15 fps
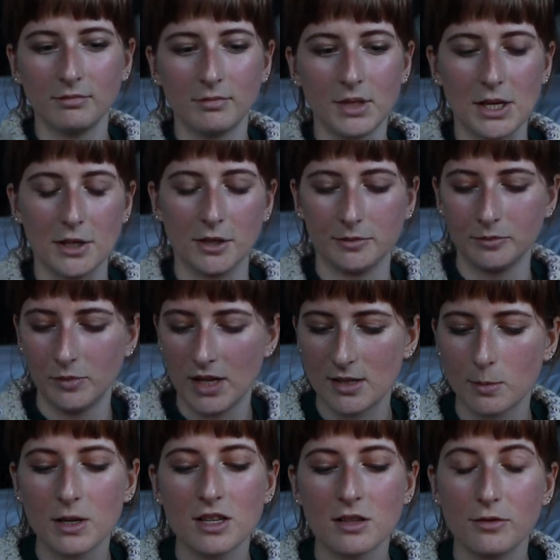yeah,
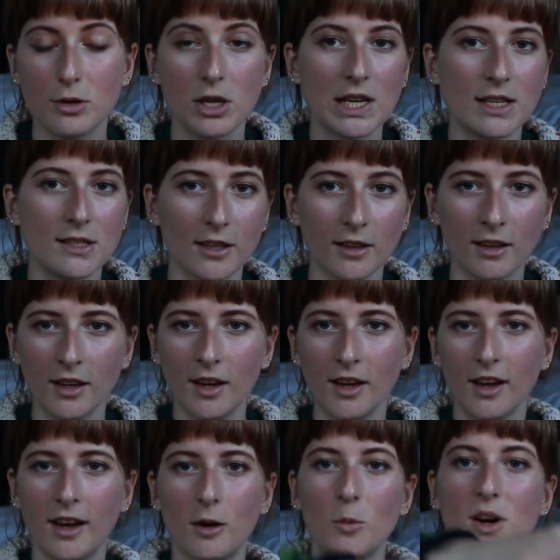especially if you're eating.
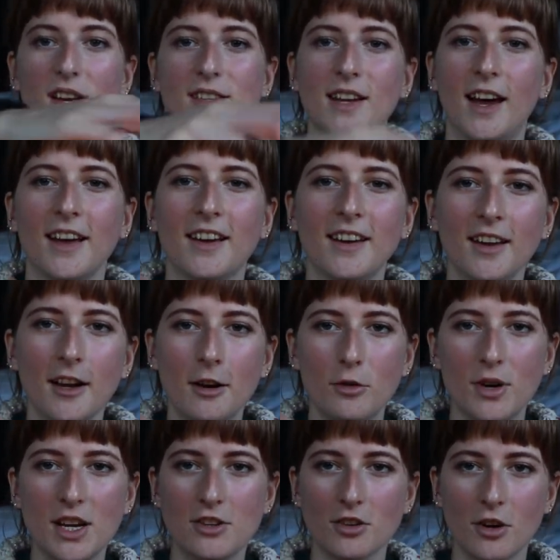I always like
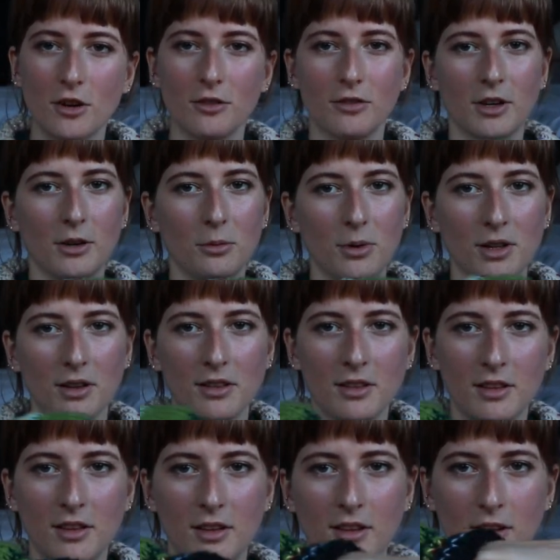reach over
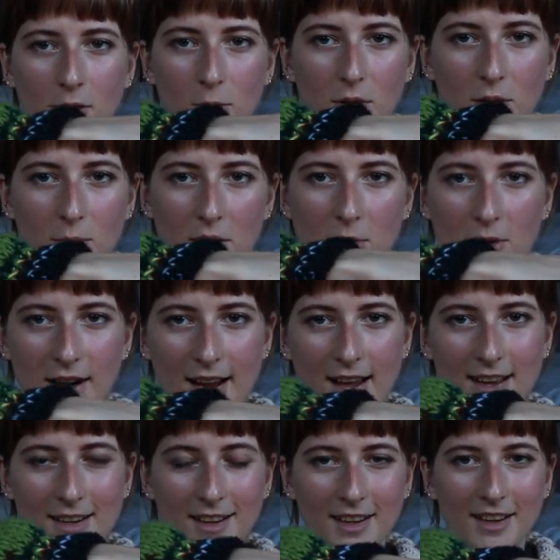with my one
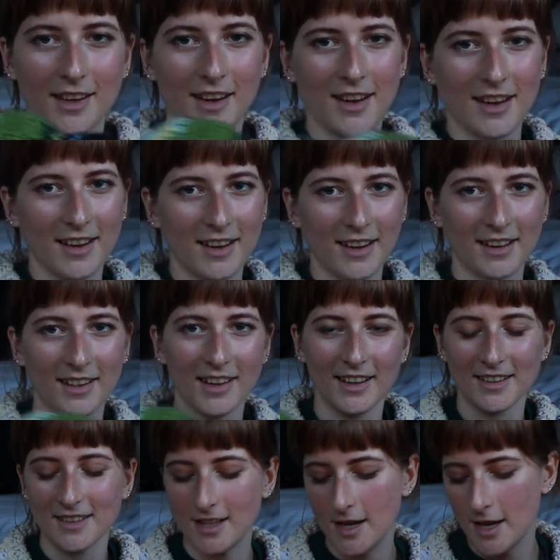hand under here like
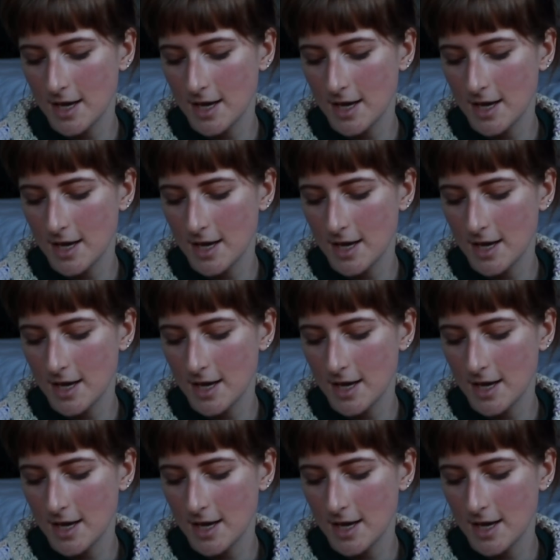that.